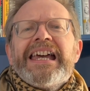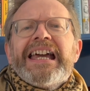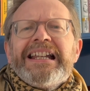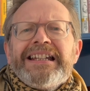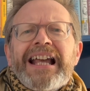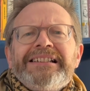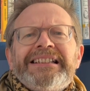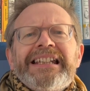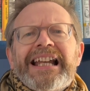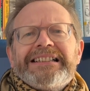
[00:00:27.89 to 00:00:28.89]
In
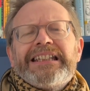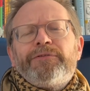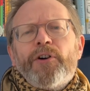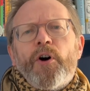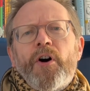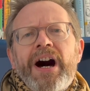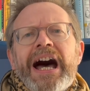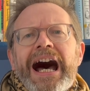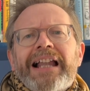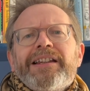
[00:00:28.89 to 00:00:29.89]
1984,
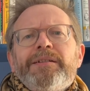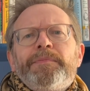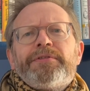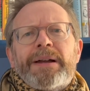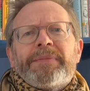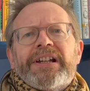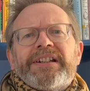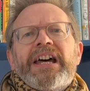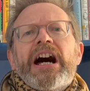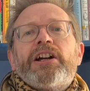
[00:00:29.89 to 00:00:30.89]
Alan premiered
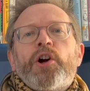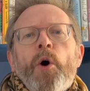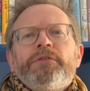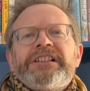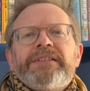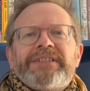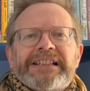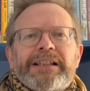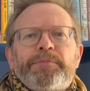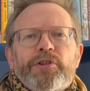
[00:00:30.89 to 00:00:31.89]
A Chorus of
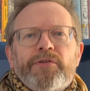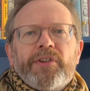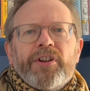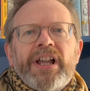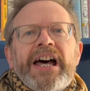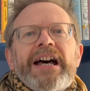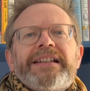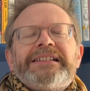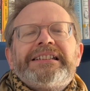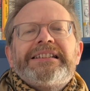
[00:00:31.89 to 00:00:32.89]
Disapproval at
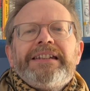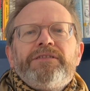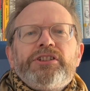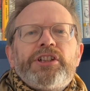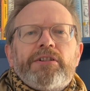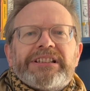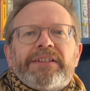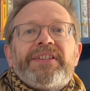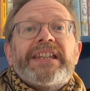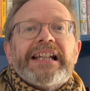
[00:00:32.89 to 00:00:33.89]
the Stephen
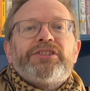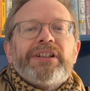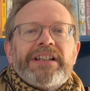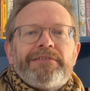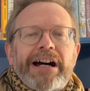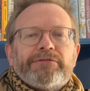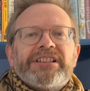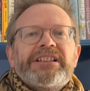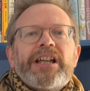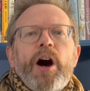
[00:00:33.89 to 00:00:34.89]
Joseph's Theatre in the Round,
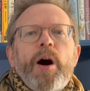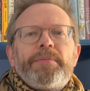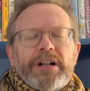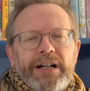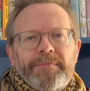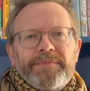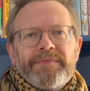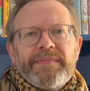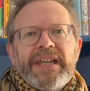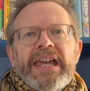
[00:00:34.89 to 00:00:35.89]
Scarborough.
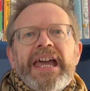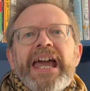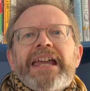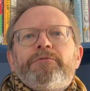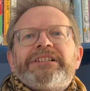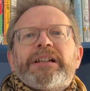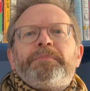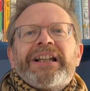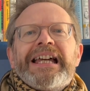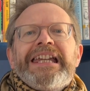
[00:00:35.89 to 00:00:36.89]
It was a
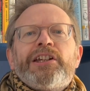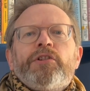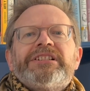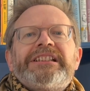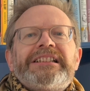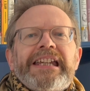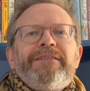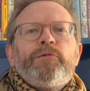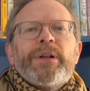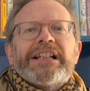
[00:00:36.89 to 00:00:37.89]
play
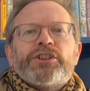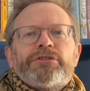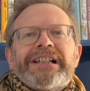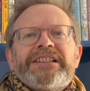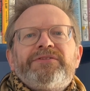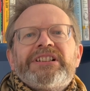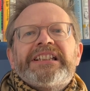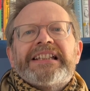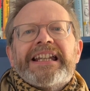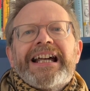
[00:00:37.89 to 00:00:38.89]
conceived with a transfer
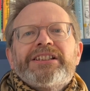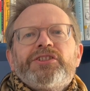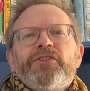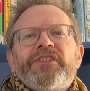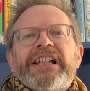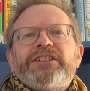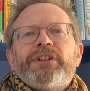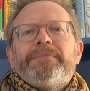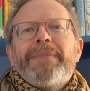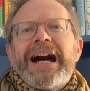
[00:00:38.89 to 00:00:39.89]
to the National Theatre
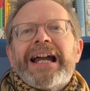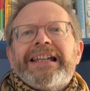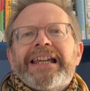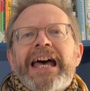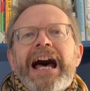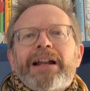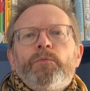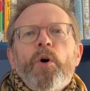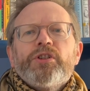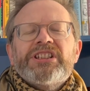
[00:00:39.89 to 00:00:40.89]
in mind and
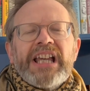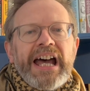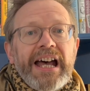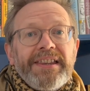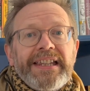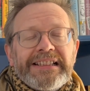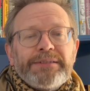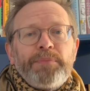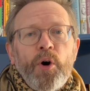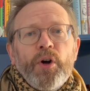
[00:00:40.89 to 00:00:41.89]
was, at
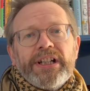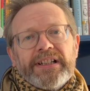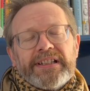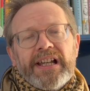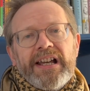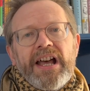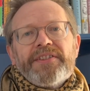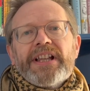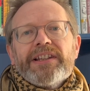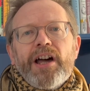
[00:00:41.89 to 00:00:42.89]
this point,
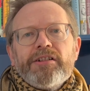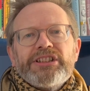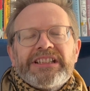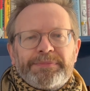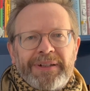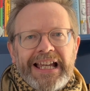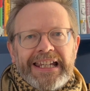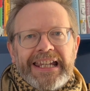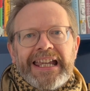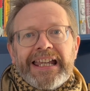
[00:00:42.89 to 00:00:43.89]
the largest
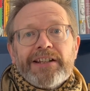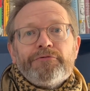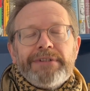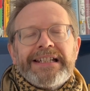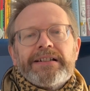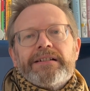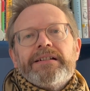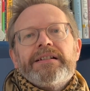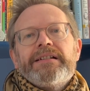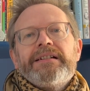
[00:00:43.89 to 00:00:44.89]
play he had written.
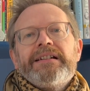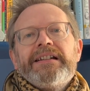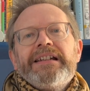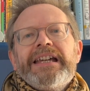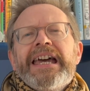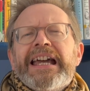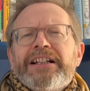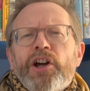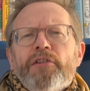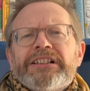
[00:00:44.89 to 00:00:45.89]

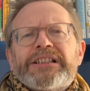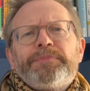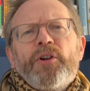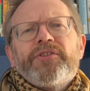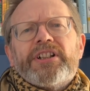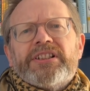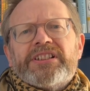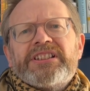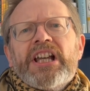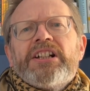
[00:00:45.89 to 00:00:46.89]
In
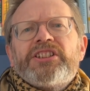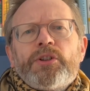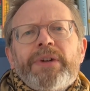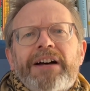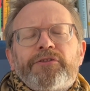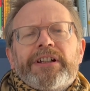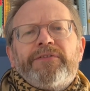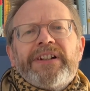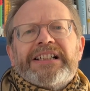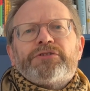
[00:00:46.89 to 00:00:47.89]
correspondence, soon after he had
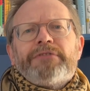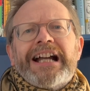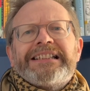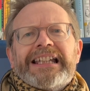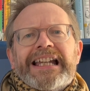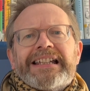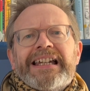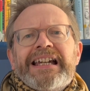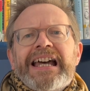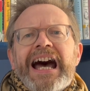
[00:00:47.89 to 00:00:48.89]
finished writing it,
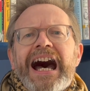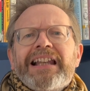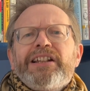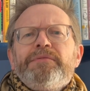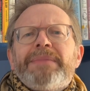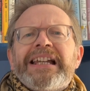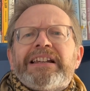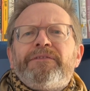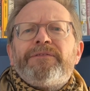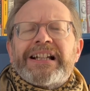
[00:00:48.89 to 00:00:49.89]
Alan made
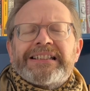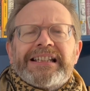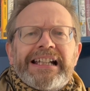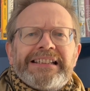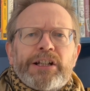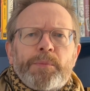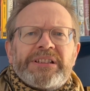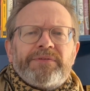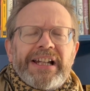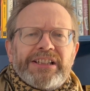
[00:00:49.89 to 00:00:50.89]
a fascinating
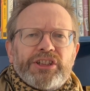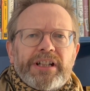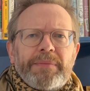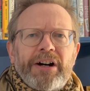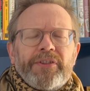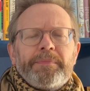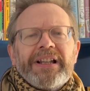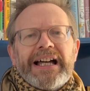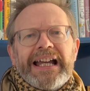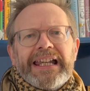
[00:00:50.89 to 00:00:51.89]
observation about the
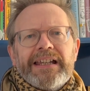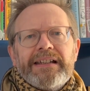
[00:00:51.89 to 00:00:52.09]
play.